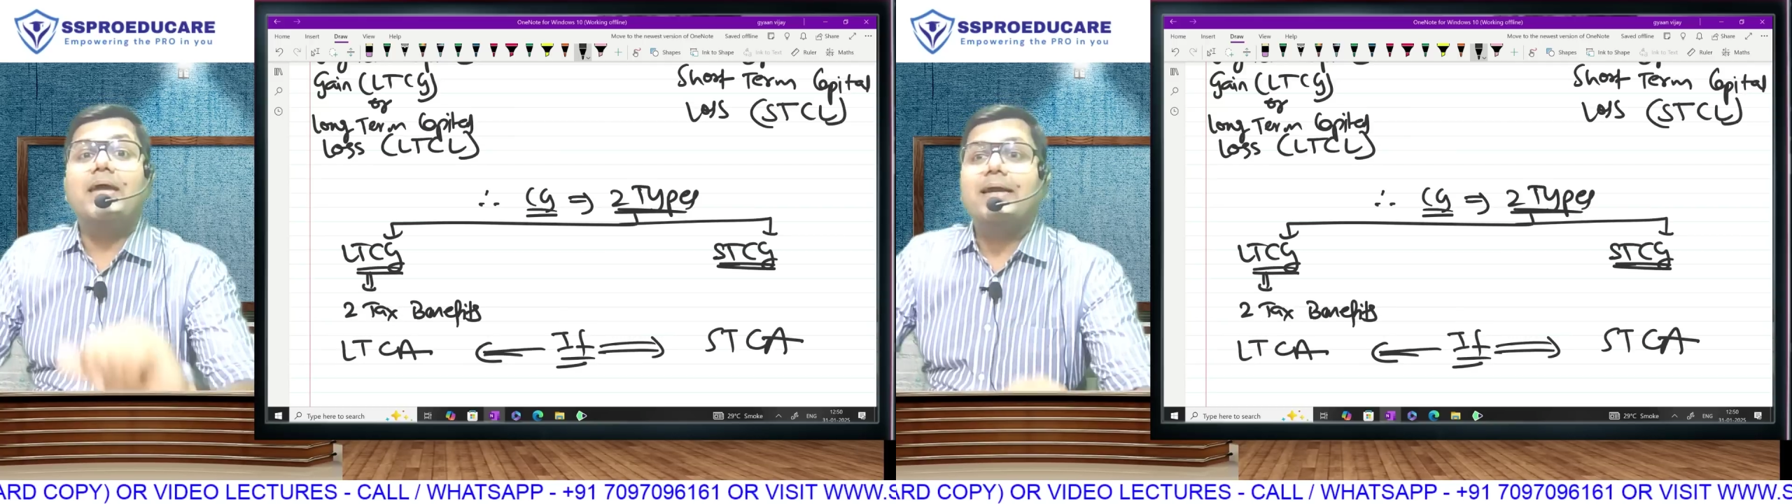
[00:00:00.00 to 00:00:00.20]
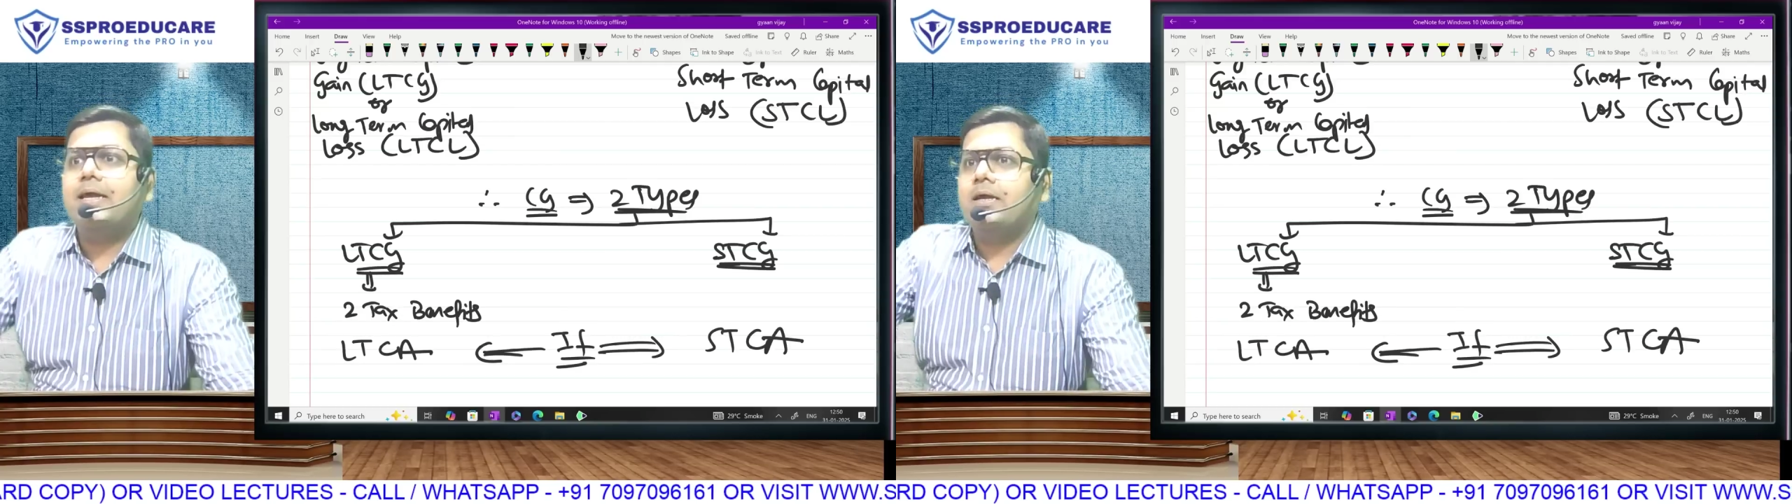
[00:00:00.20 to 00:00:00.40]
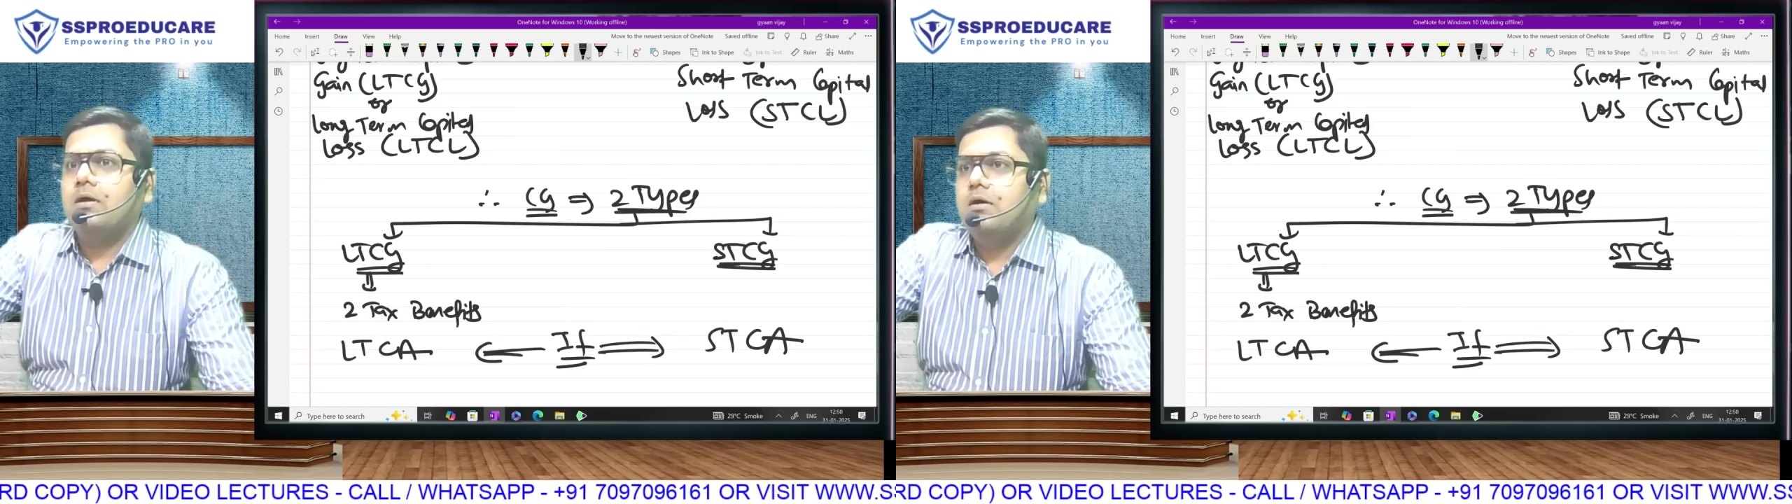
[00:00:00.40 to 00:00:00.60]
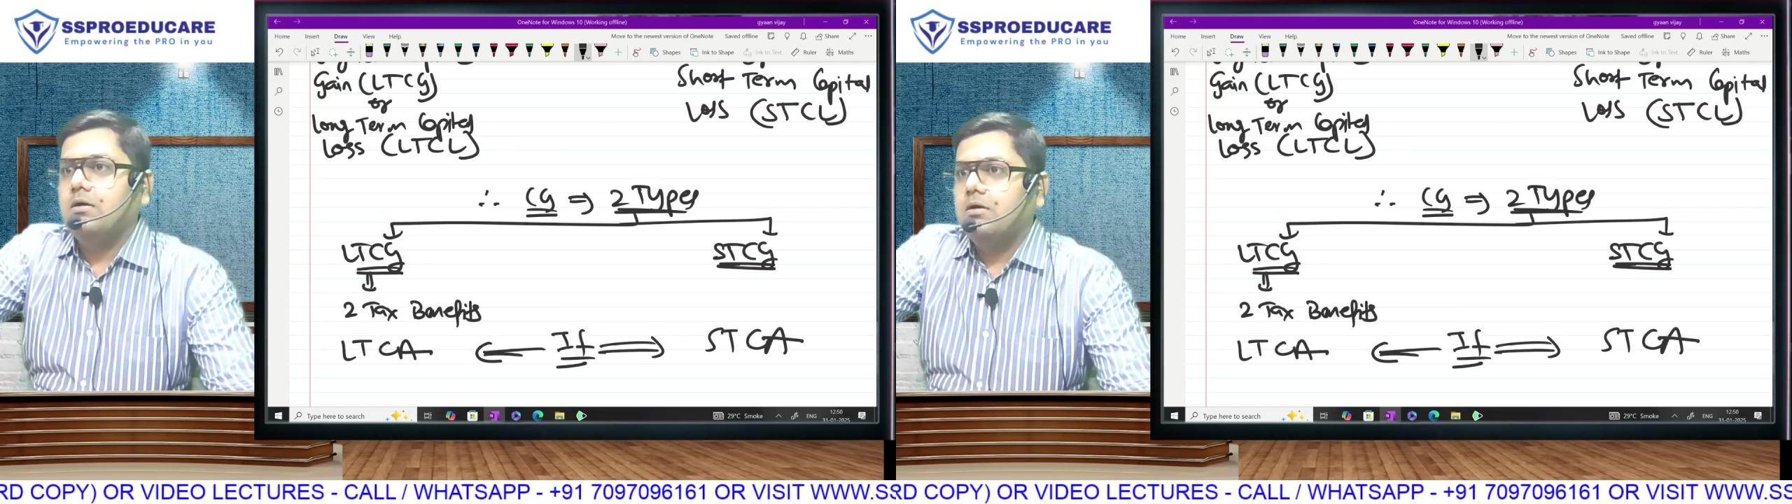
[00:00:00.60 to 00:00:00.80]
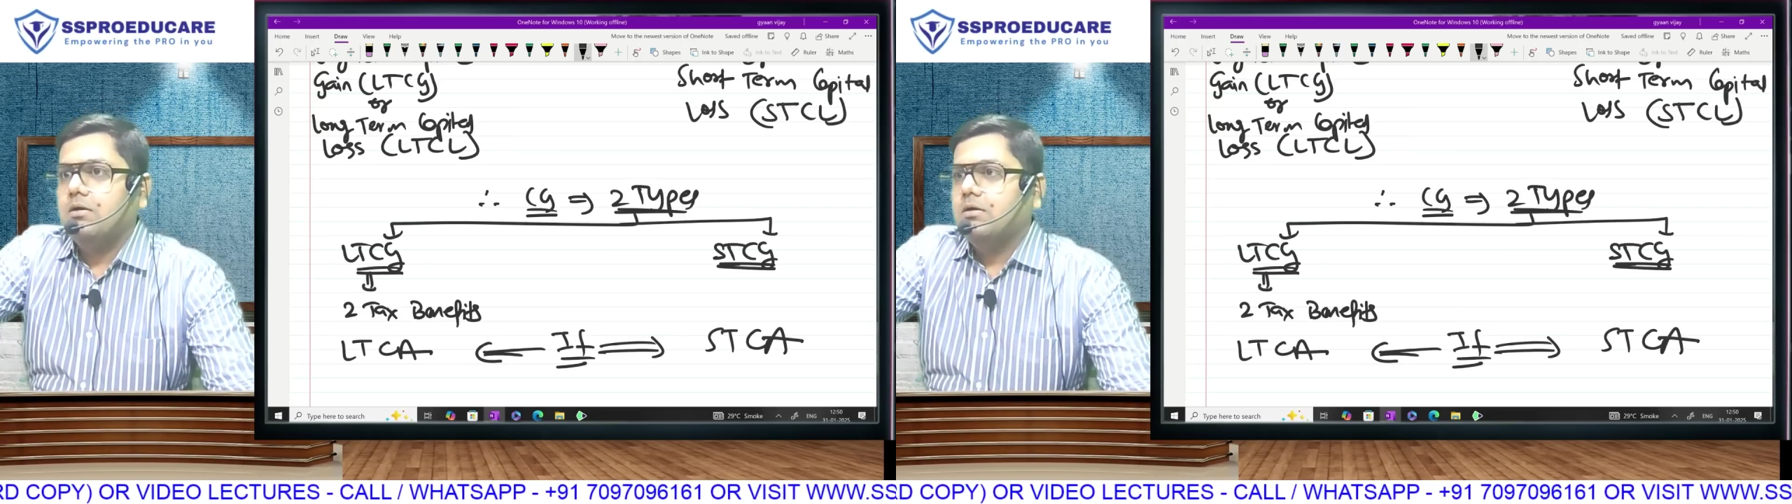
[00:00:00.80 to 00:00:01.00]
getting
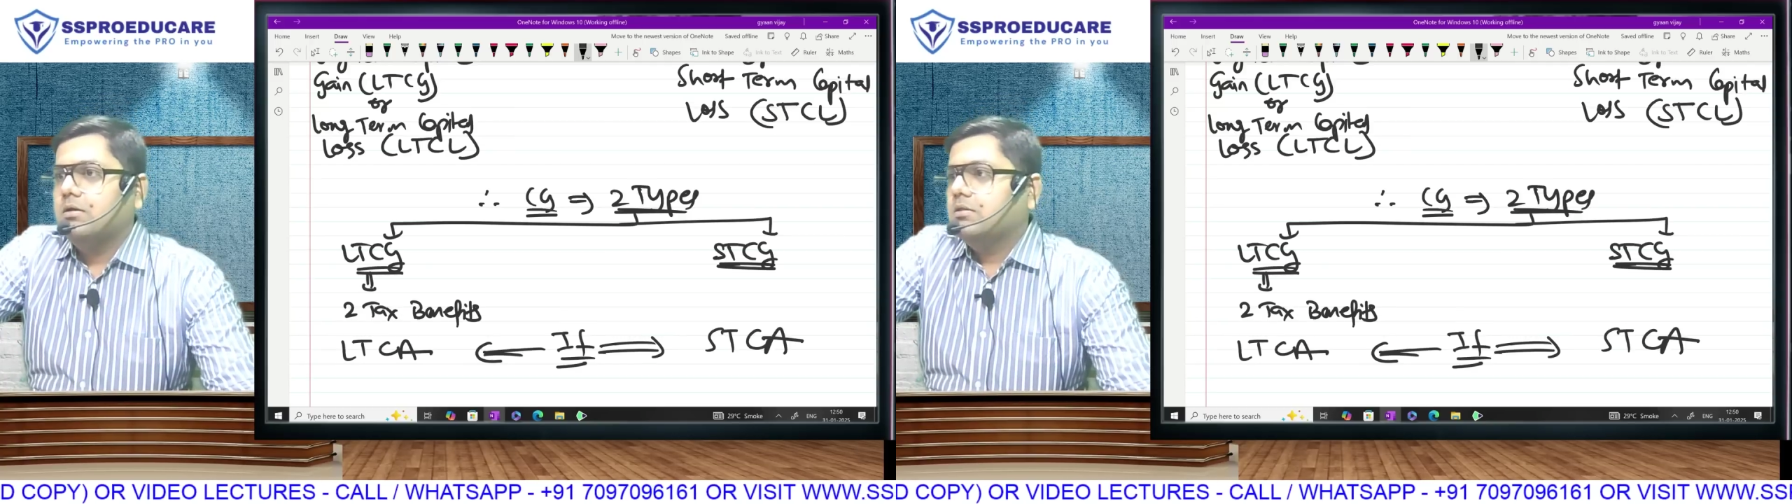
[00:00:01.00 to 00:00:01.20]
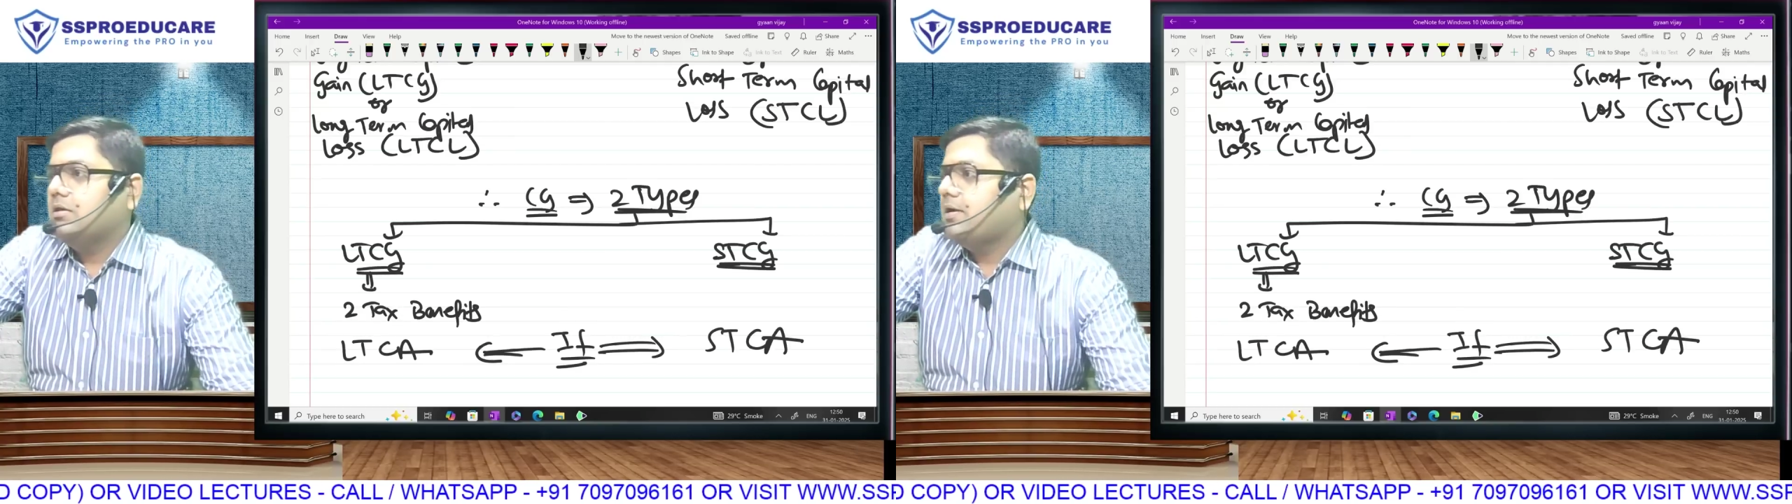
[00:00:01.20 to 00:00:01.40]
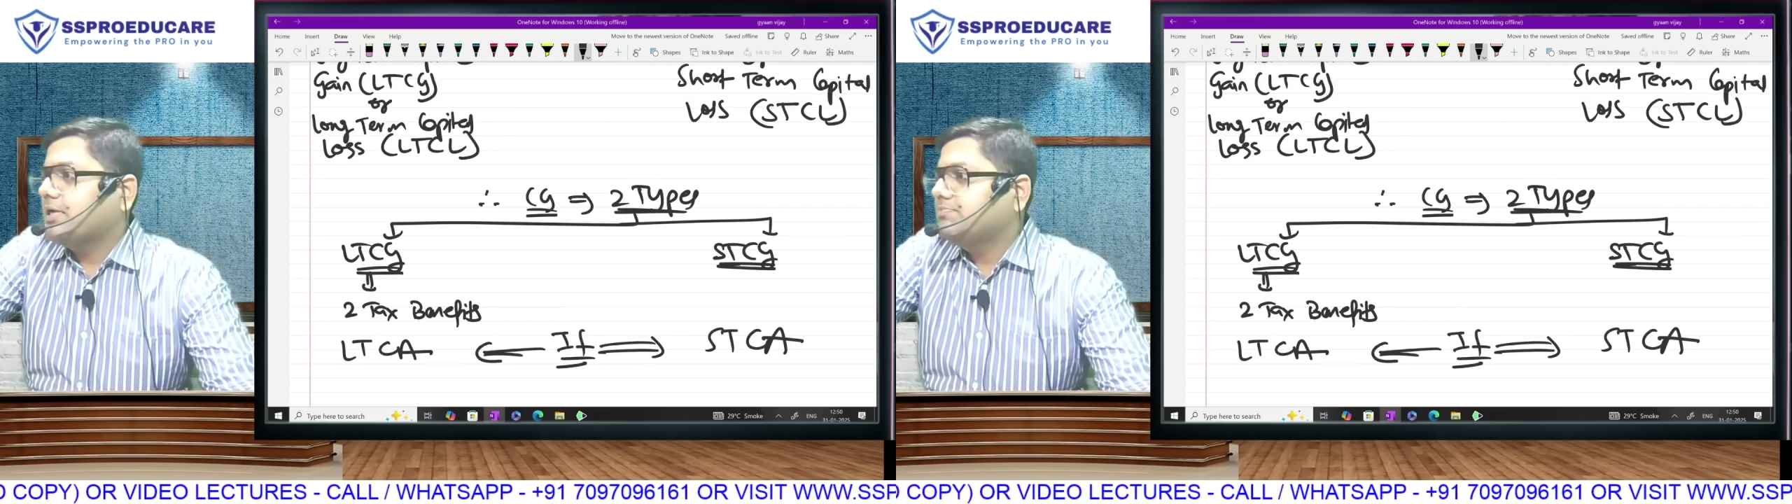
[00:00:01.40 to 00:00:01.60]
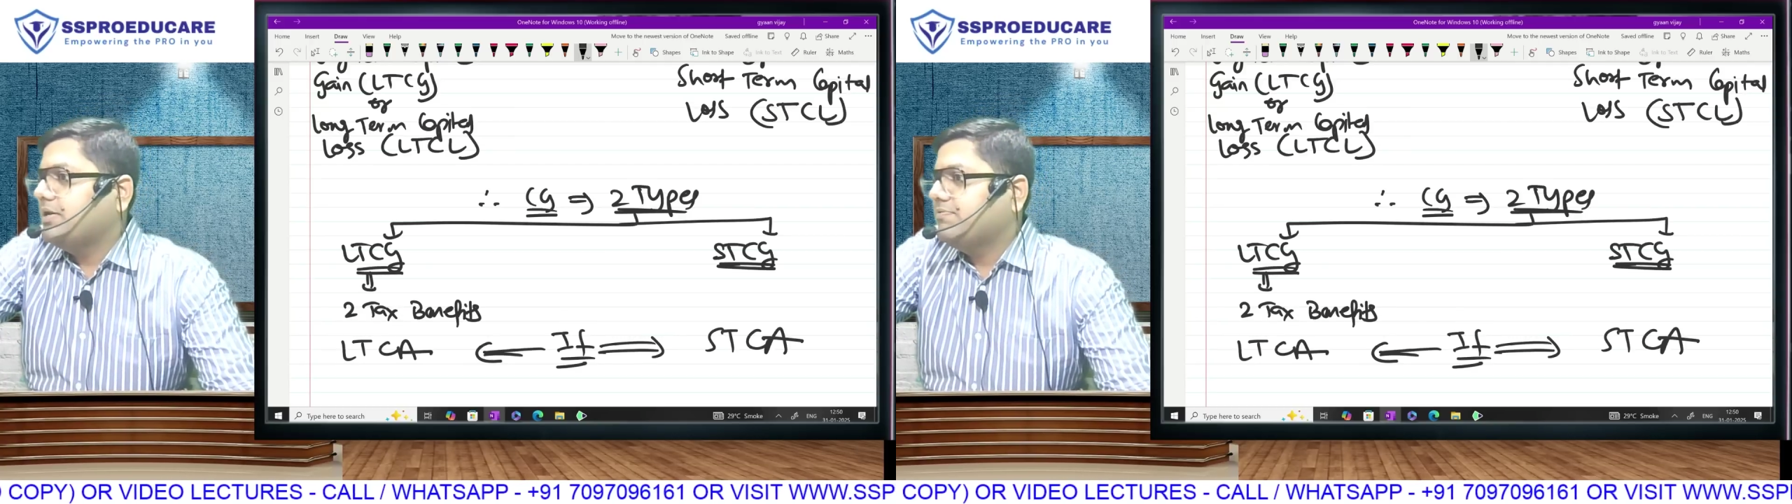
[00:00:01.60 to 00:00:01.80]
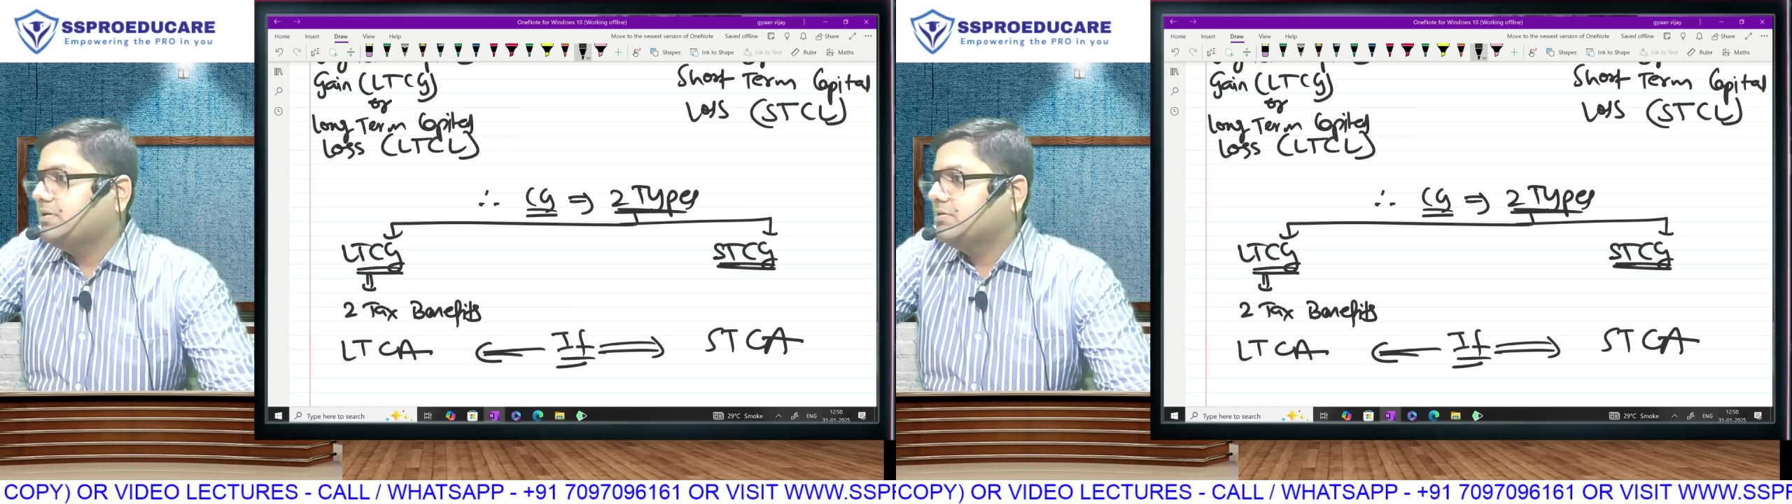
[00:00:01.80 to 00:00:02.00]
the tax
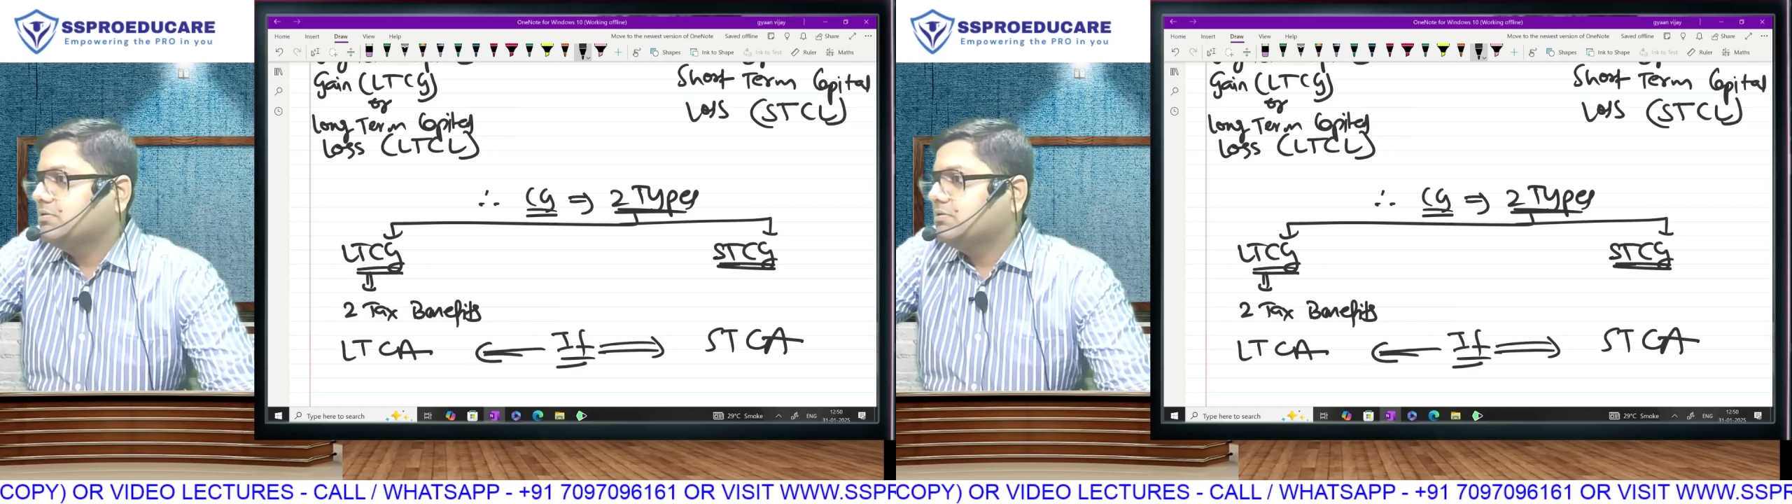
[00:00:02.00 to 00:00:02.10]
benefits.